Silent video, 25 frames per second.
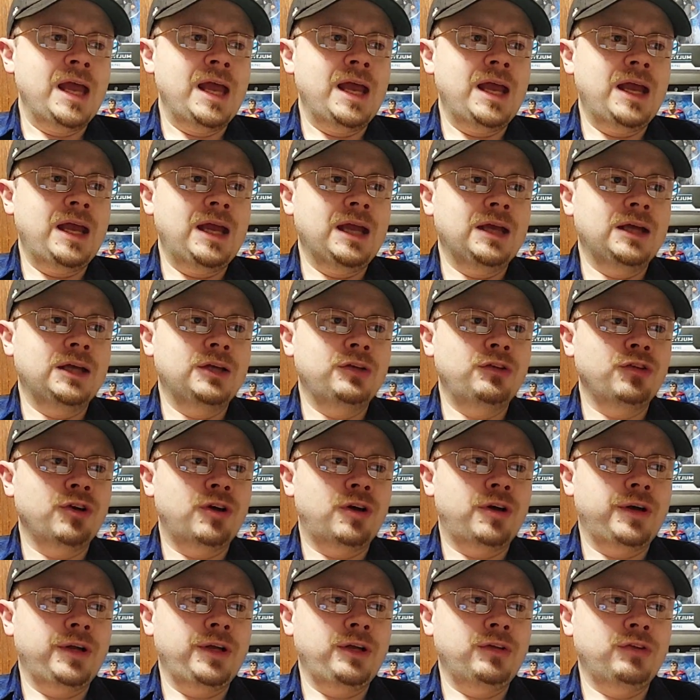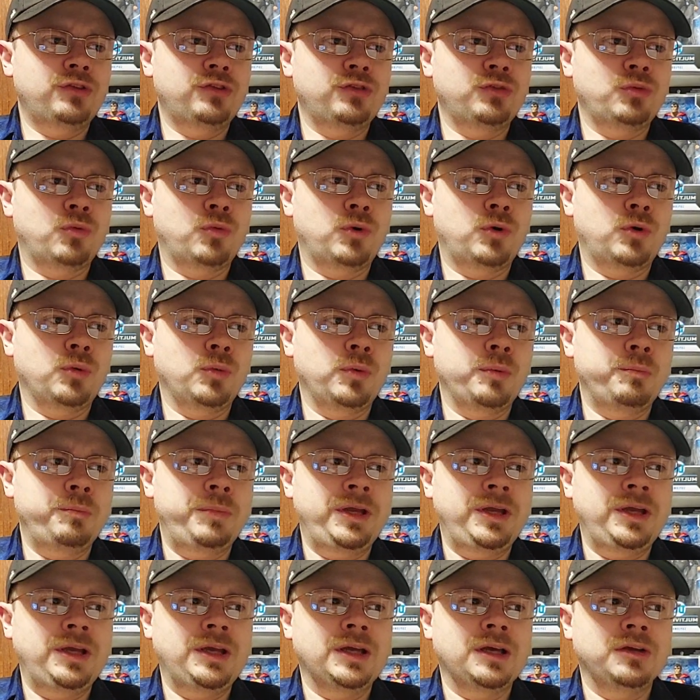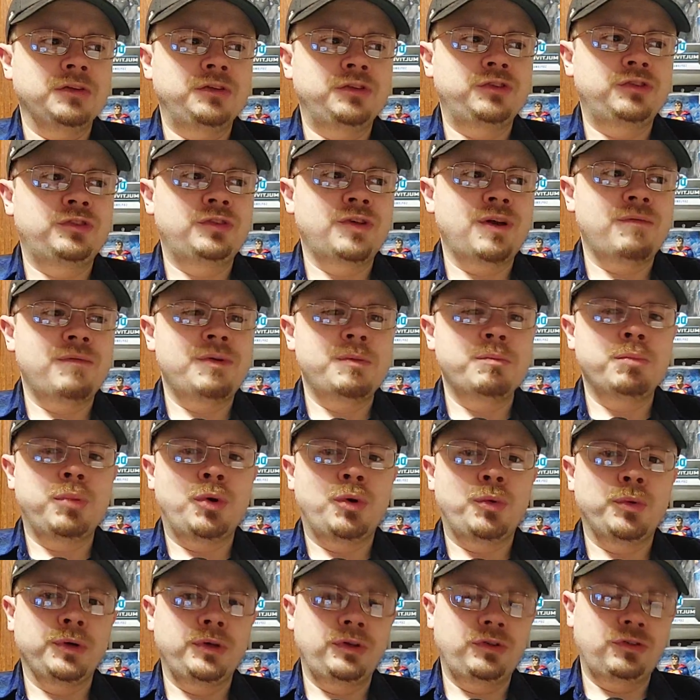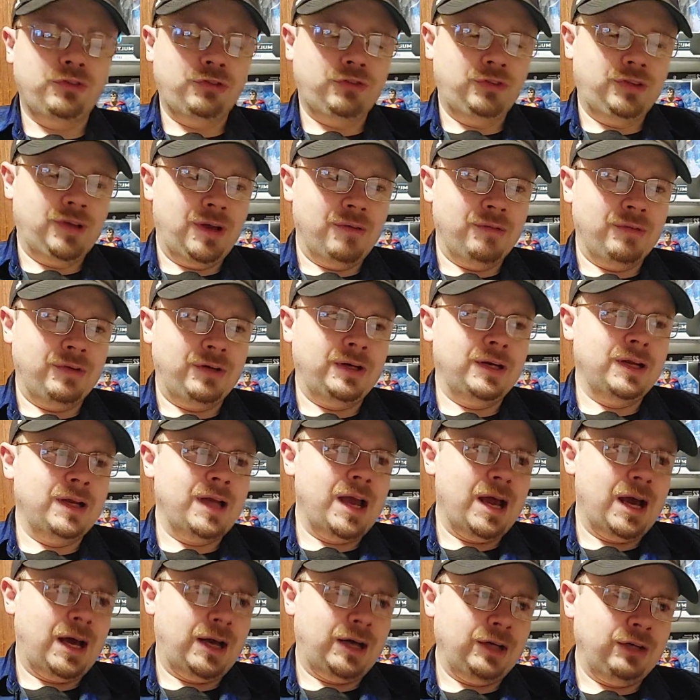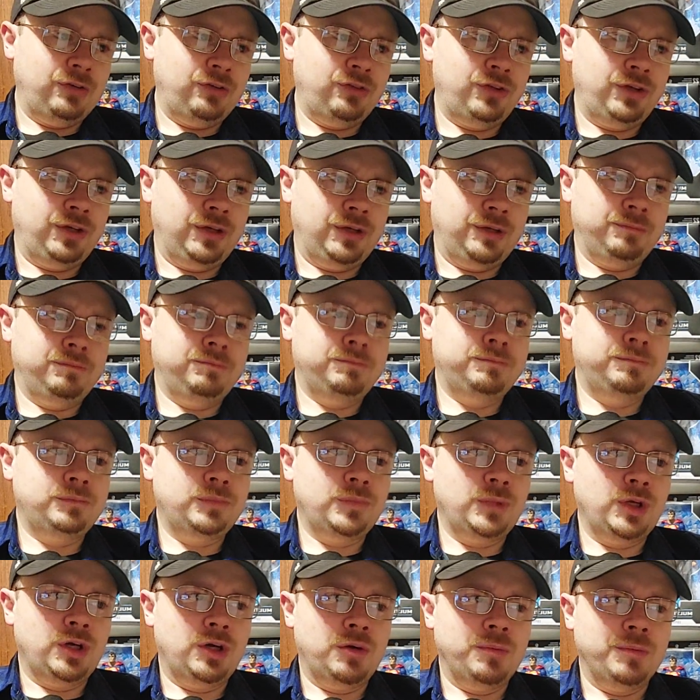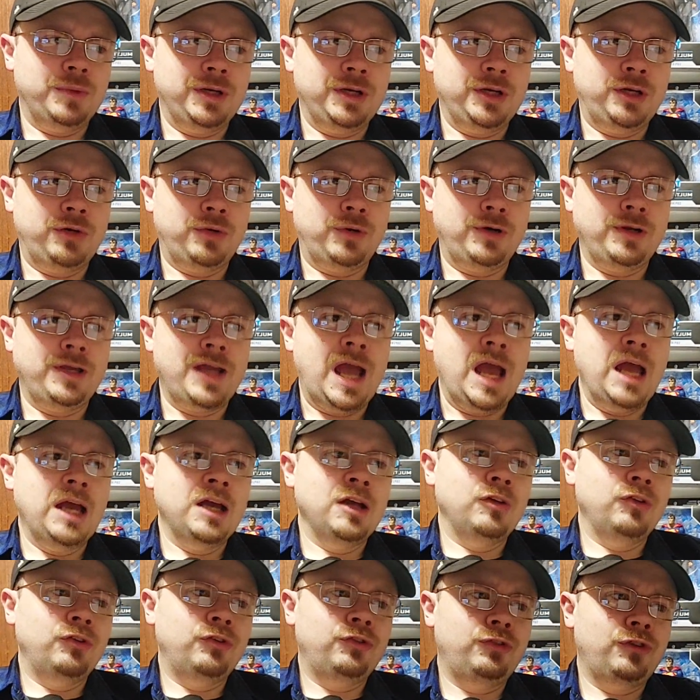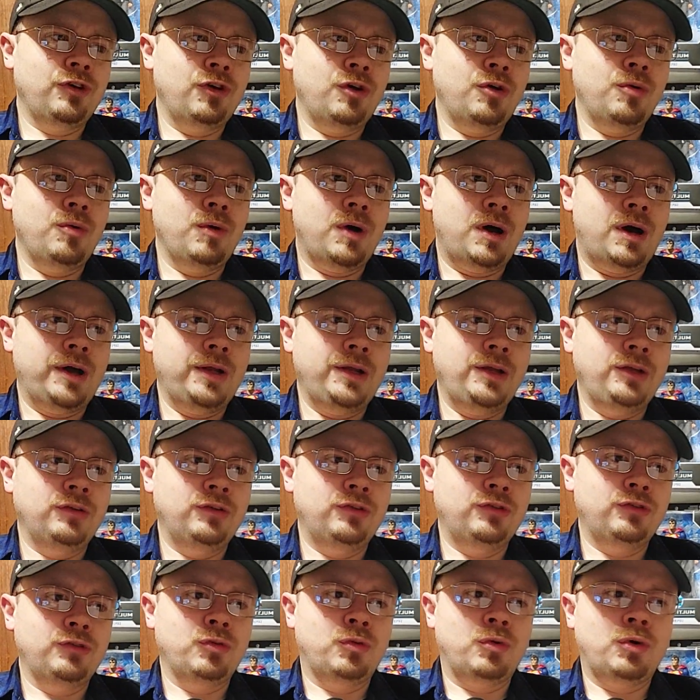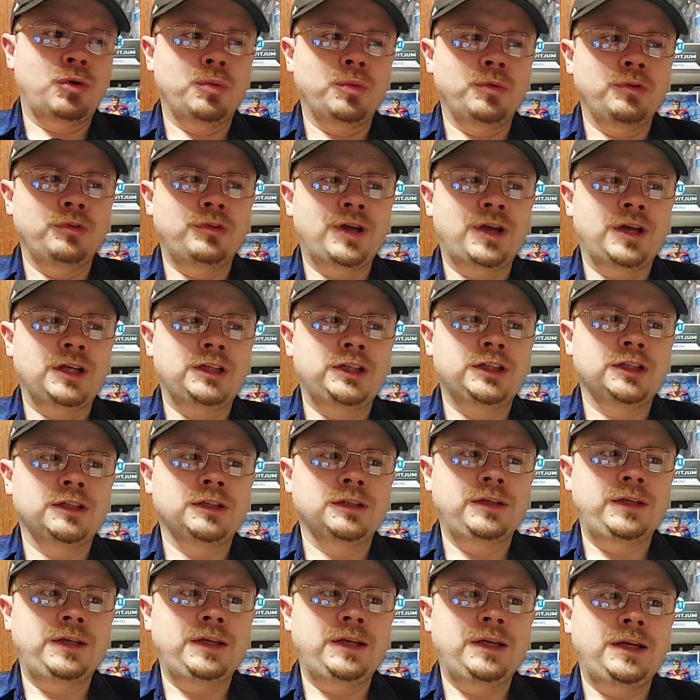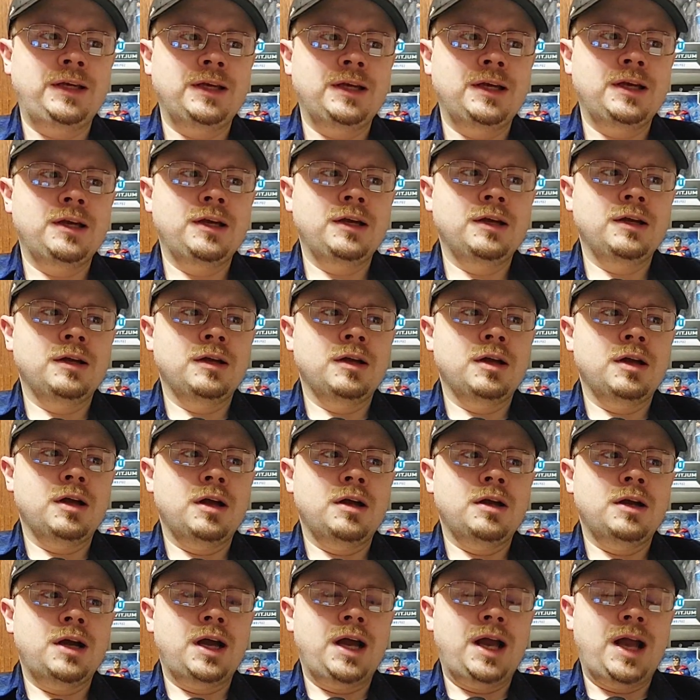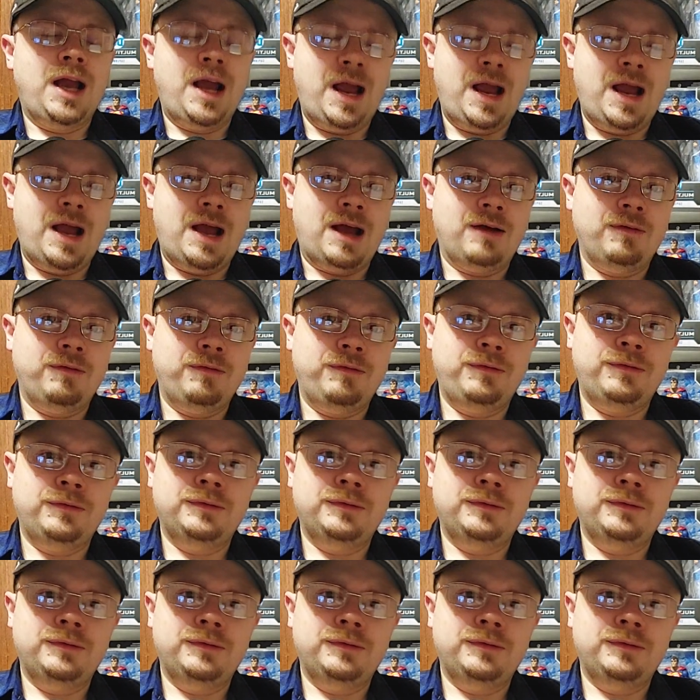and audience score would be a 7.7 out of 10 on Metacritic. So, audience score was actually half,